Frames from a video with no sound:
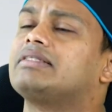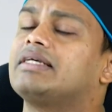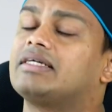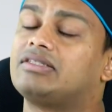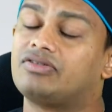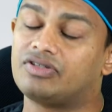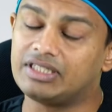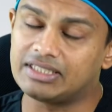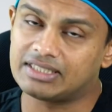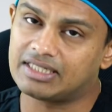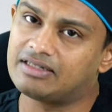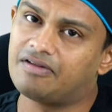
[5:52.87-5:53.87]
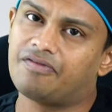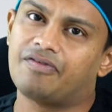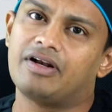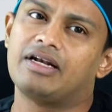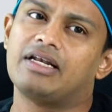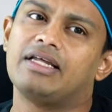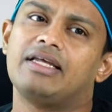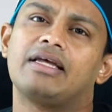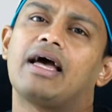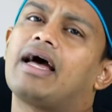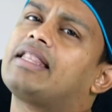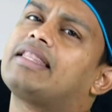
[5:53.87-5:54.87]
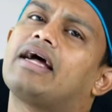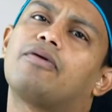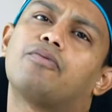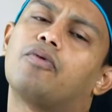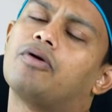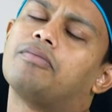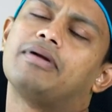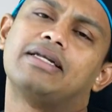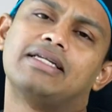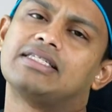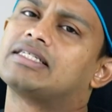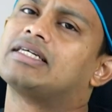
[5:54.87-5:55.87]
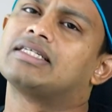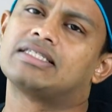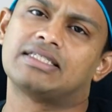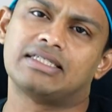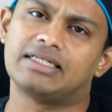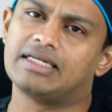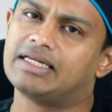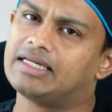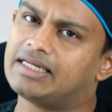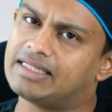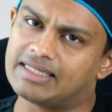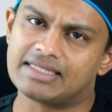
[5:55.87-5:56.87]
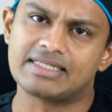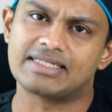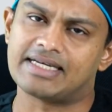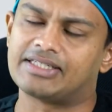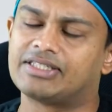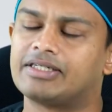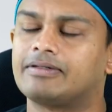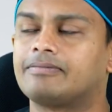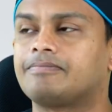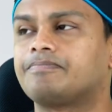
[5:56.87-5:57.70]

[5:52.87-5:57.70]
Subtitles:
they are treated differently, and that won't be discussed in this session.